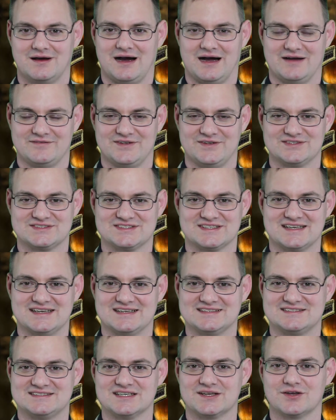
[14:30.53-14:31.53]
Obviously,
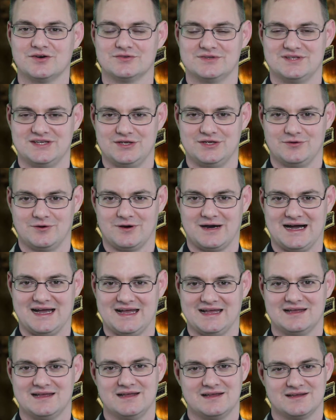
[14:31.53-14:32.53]
a single
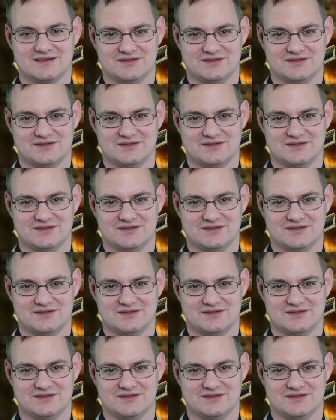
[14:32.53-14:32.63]
DUI